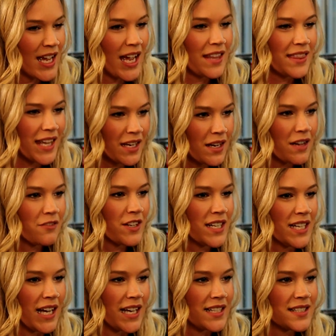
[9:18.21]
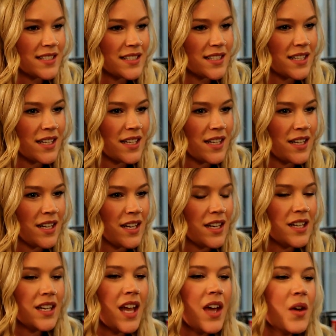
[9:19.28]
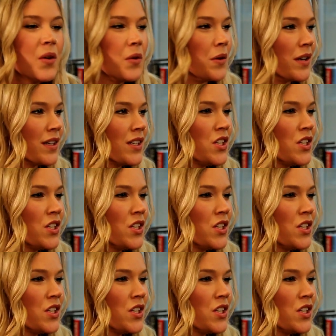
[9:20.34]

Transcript: And then I realised, no,